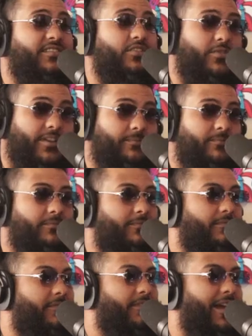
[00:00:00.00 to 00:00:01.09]
he's a creep.
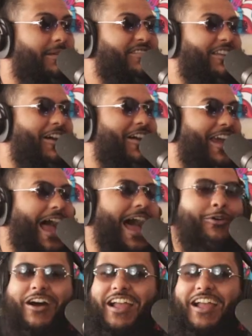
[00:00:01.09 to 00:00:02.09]
No, I'm sorry. would,